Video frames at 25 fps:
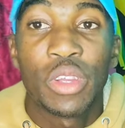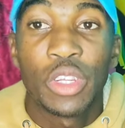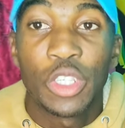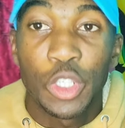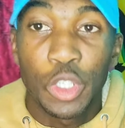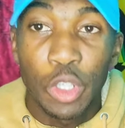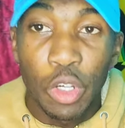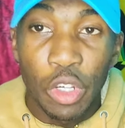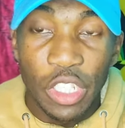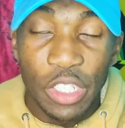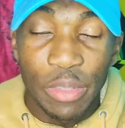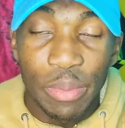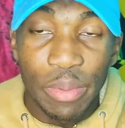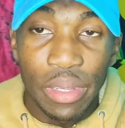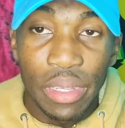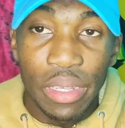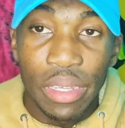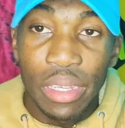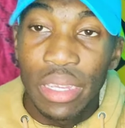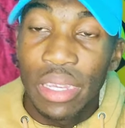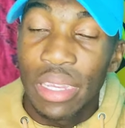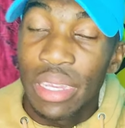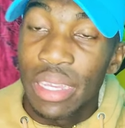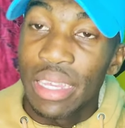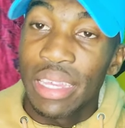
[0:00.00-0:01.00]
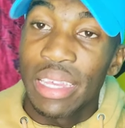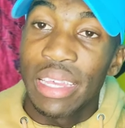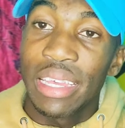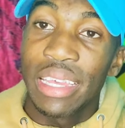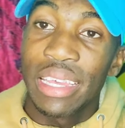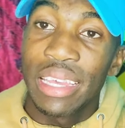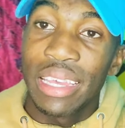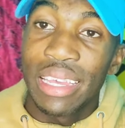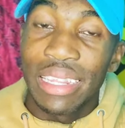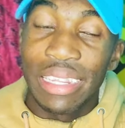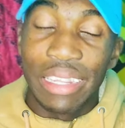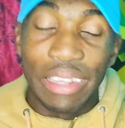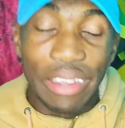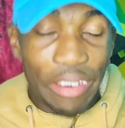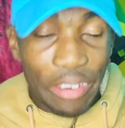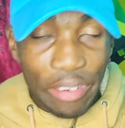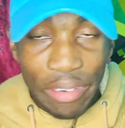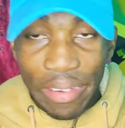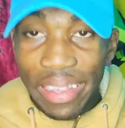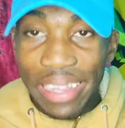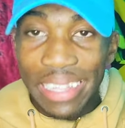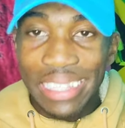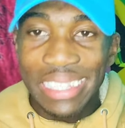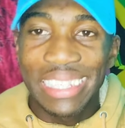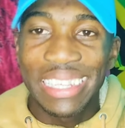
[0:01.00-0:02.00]
Trust me. The
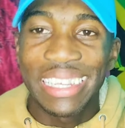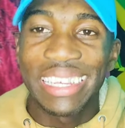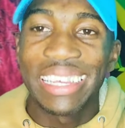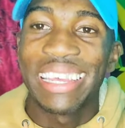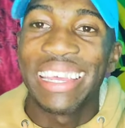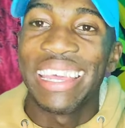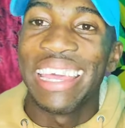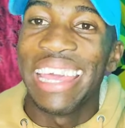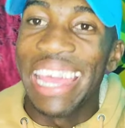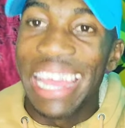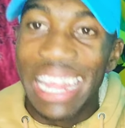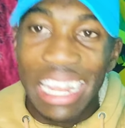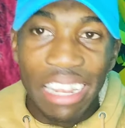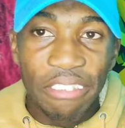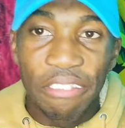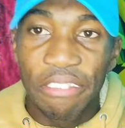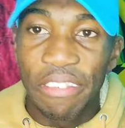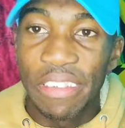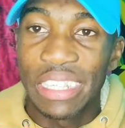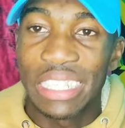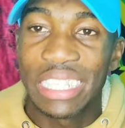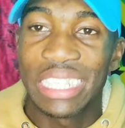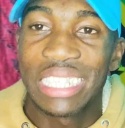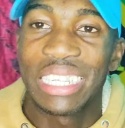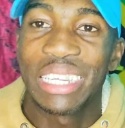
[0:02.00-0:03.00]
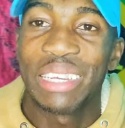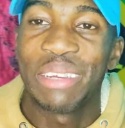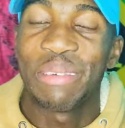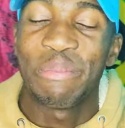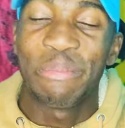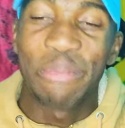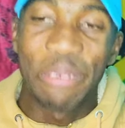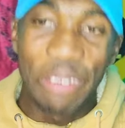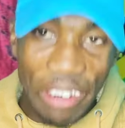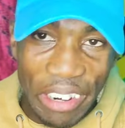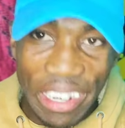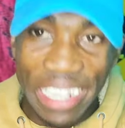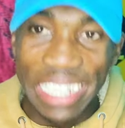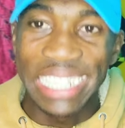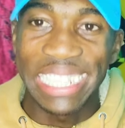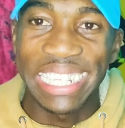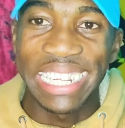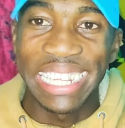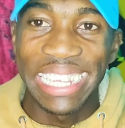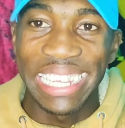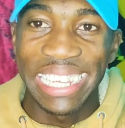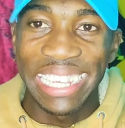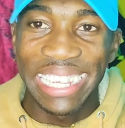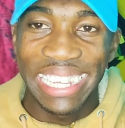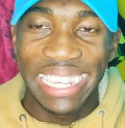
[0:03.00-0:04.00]
great Elvis
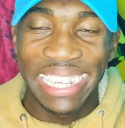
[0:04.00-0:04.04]
Presley.